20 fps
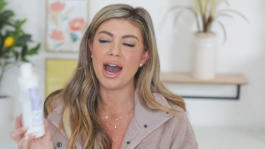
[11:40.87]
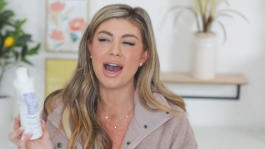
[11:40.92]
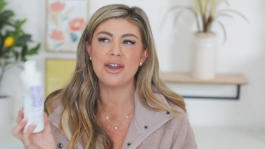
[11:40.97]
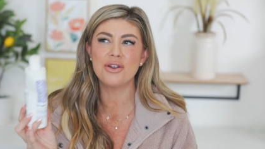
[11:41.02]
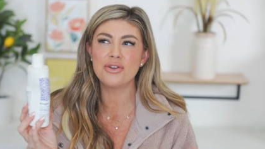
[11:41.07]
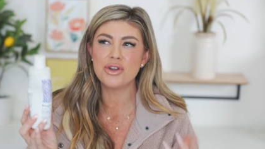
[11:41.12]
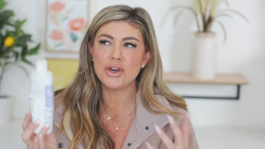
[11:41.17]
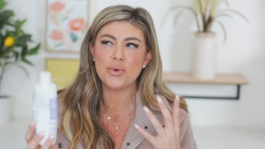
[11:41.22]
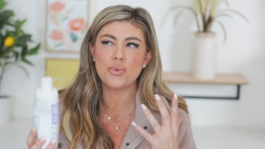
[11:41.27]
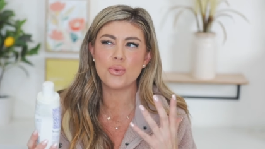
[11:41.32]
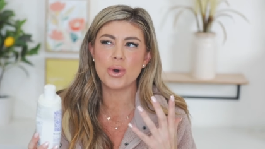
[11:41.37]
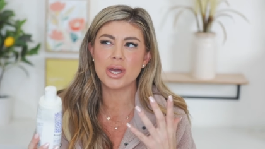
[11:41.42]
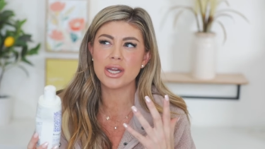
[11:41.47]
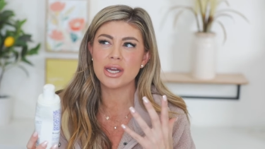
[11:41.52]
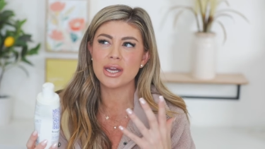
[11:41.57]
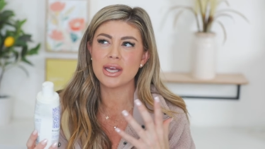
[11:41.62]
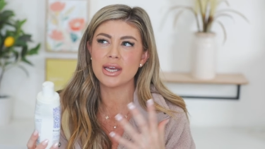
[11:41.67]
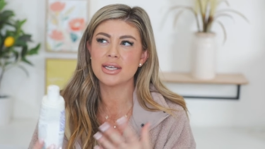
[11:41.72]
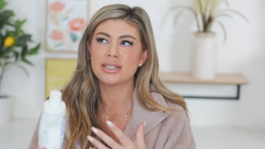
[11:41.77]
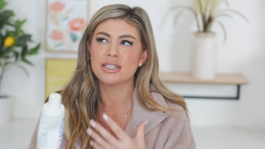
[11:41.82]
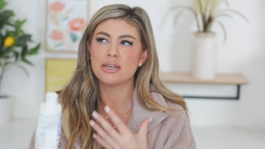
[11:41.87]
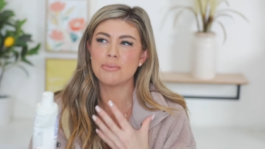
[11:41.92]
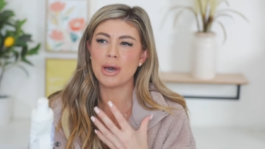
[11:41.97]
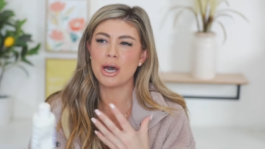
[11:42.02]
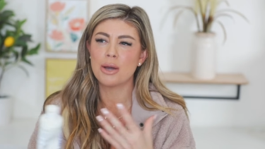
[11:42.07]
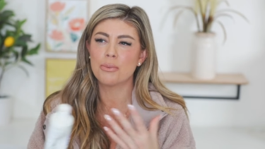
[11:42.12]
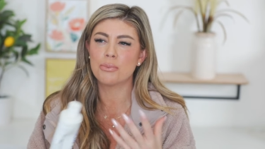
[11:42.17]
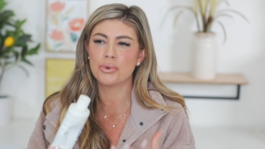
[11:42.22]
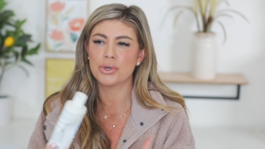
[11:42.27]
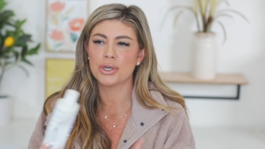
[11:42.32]
I don't know what it is
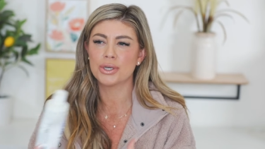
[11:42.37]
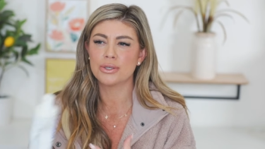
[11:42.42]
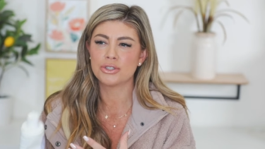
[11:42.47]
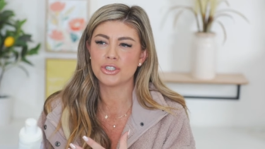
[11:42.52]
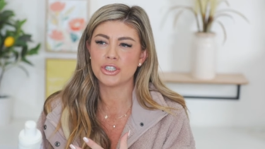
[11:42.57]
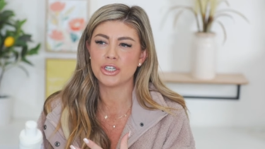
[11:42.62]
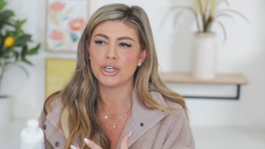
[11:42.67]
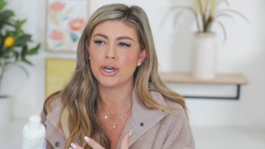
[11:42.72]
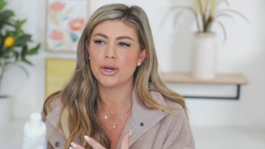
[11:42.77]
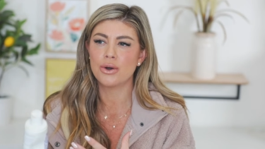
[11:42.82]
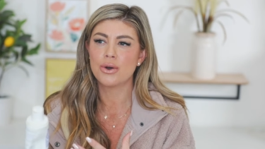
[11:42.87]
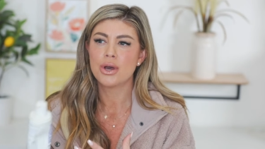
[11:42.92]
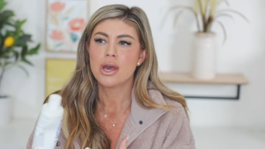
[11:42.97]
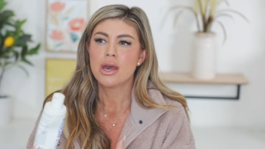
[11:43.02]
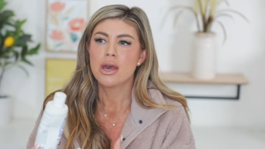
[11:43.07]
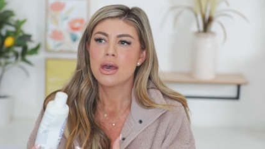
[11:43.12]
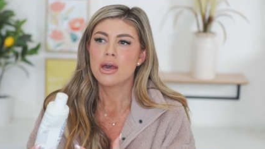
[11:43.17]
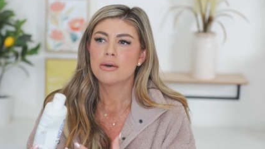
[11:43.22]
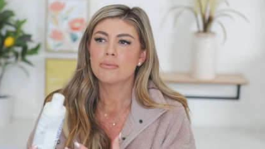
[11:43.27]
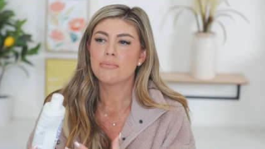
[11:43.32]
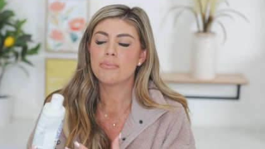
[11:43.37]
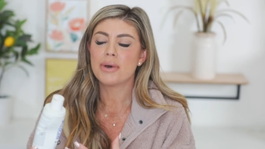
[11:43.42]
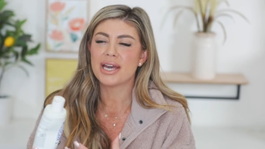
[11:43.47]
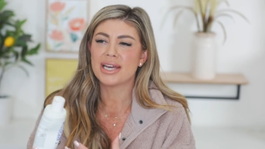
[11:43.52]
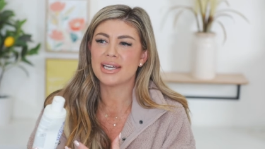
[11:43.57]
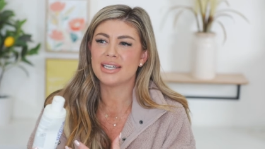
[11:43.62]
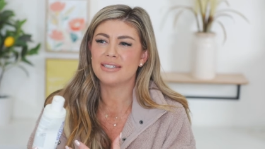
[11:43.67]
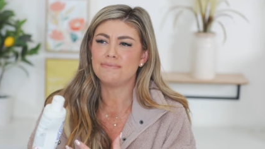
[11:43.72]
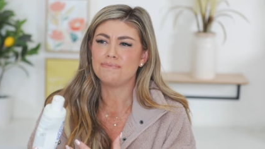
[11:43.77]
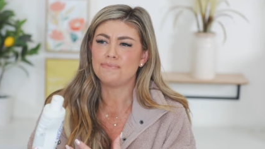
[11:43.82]
about Briogeo,
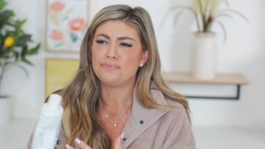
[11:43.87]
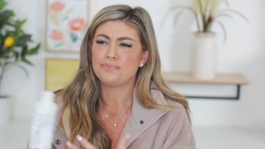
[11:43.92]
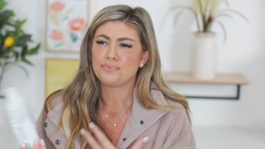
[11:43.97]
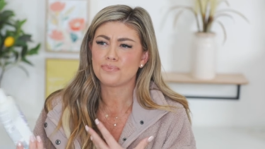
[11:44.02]
but